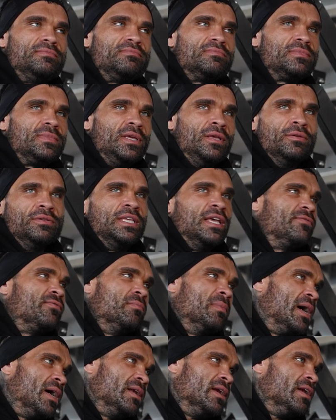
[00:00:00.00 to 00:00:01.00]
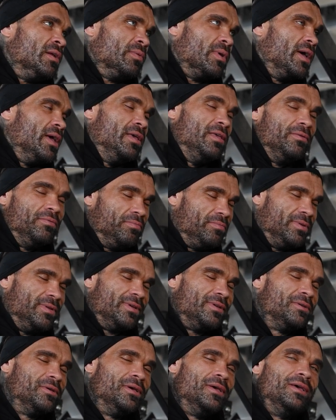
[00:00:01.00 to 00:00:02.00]
He was there for Martin anyway.
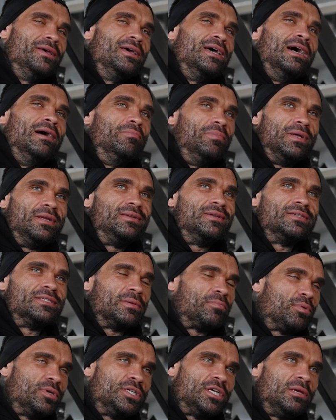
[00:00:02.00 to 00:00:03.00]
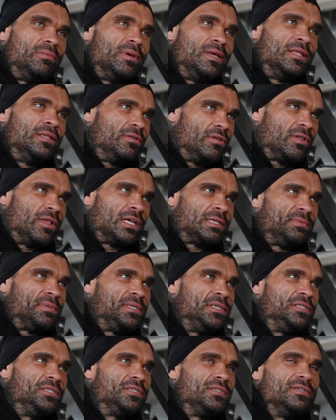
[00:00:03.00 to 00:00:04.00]
But I was like, appreciate you being there. Nice
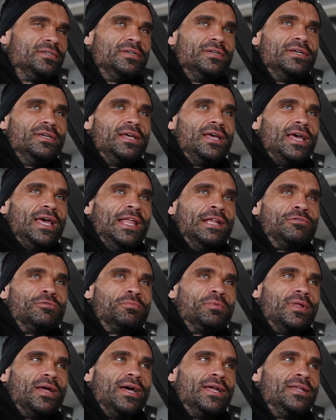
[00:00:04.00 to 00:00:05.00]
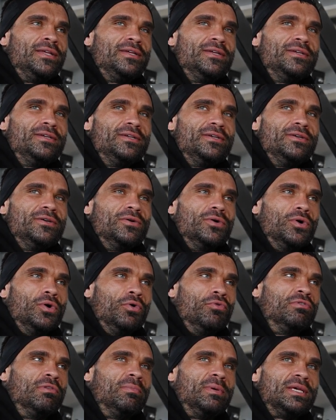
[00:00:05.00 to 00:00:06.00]
message. Yeah. And he just replied,
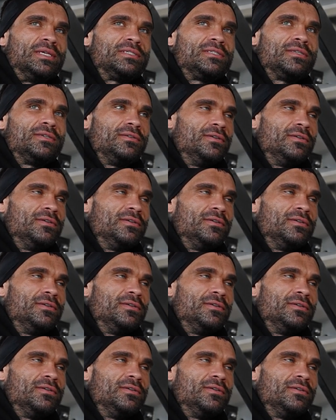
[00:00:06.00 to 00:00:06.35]
all the best.